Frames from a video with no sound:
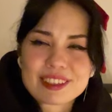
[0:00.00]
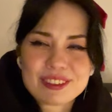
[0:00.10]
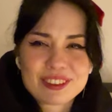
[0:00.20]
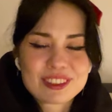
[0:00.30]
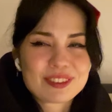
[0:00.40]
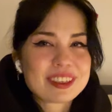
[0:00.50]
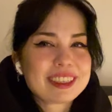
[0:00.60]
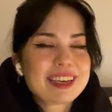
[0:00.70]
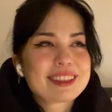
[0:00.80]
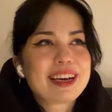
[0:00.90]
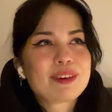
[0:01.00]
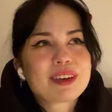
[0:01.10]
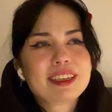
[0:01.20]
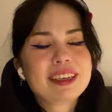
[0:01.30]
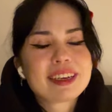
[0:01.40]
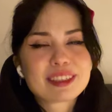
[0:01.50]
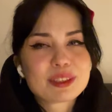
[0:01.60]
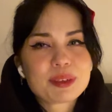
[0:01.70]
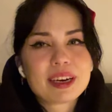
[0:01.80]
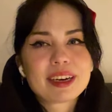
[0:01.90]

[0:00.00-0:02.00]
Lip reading: You just realize how connected we are,